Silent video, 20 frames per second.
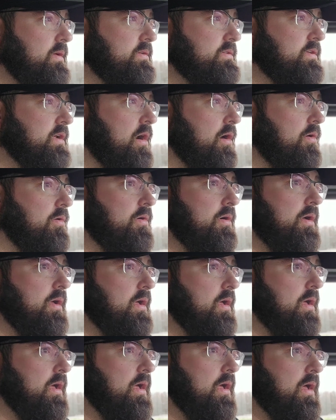So,
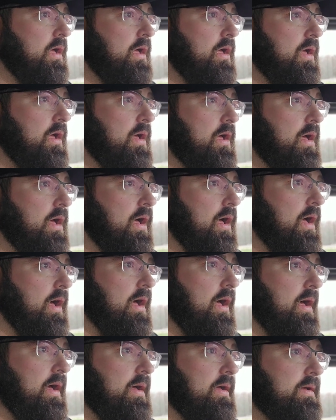
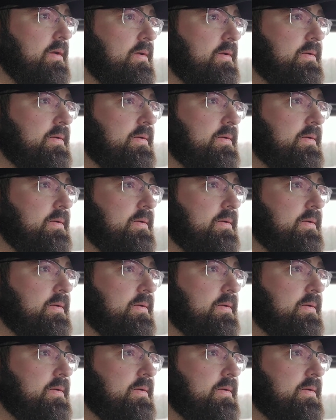uh,